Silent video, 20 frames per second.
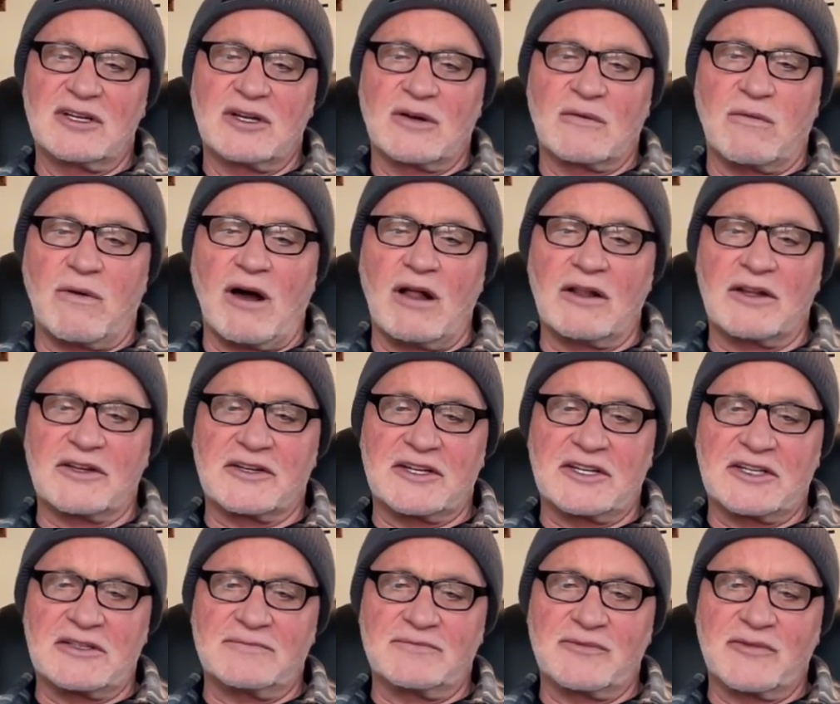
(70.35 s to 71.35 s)

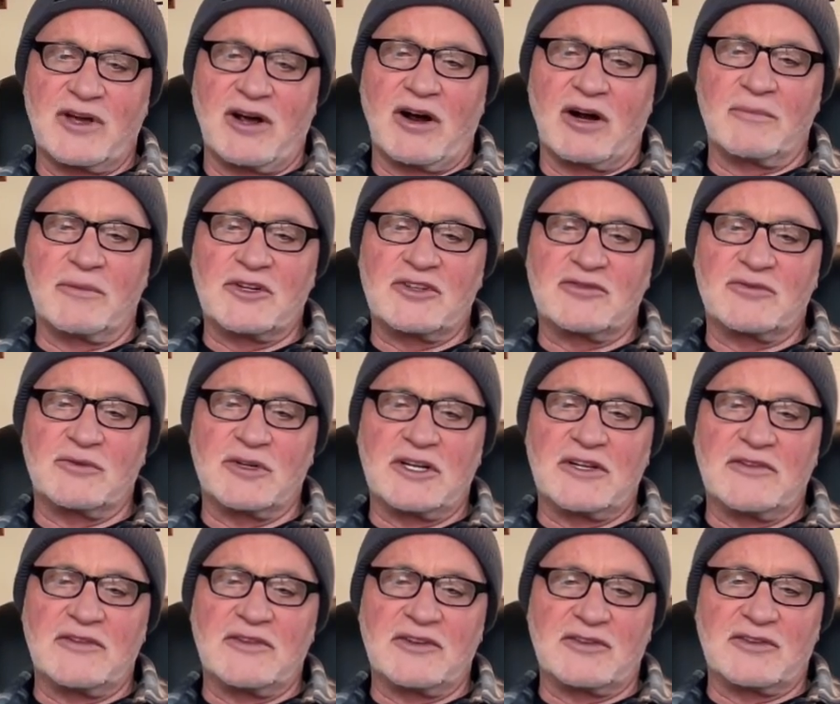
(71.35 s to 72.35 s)
quality, are
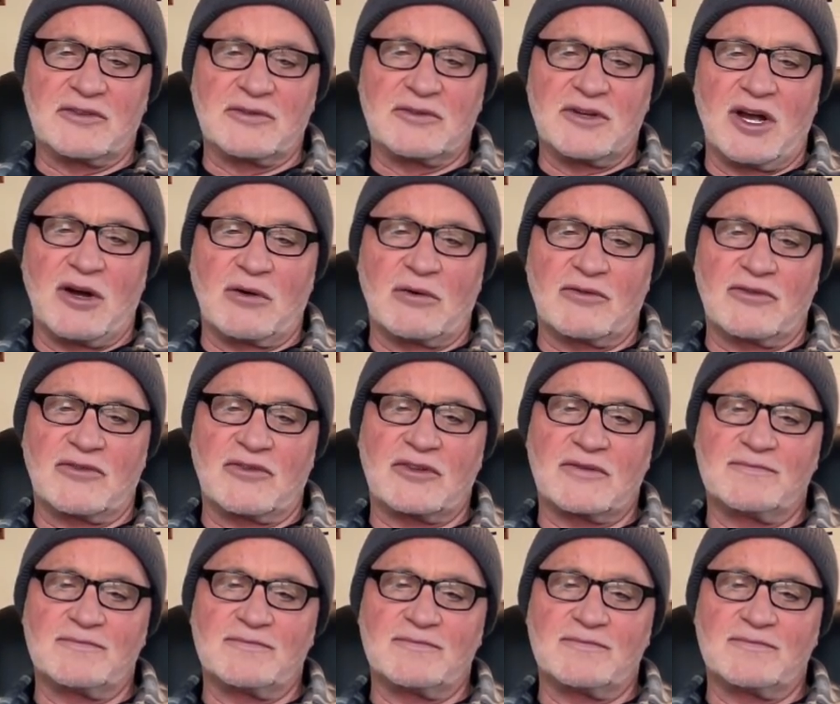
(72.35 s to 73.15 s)
between the two notes.